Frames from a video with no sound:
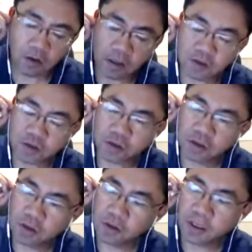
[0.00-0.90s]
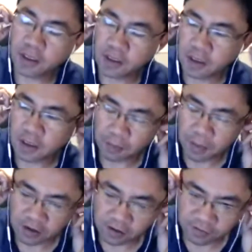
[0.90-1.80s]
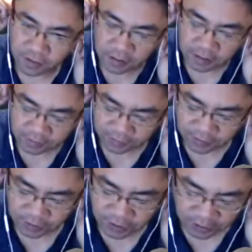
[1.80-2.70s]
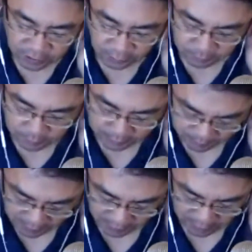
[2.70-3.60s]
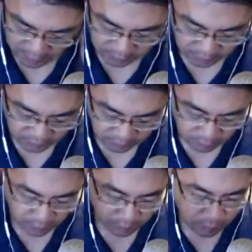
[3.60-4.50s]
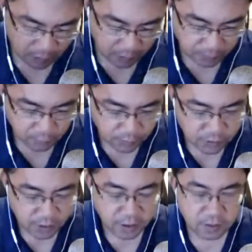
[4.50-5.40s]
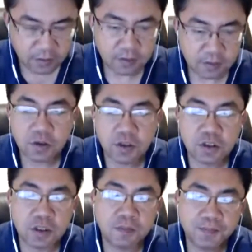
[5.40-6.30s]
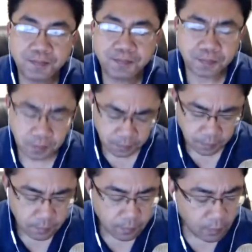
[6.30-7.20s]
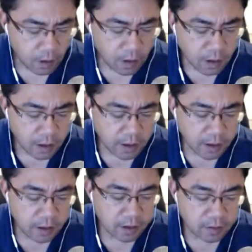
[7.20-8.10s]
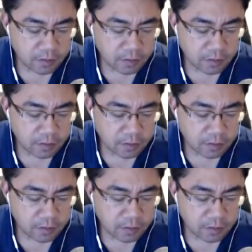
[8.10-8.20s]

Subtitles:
that's true in the medical field as a physician. My dad's a retired surgeon, and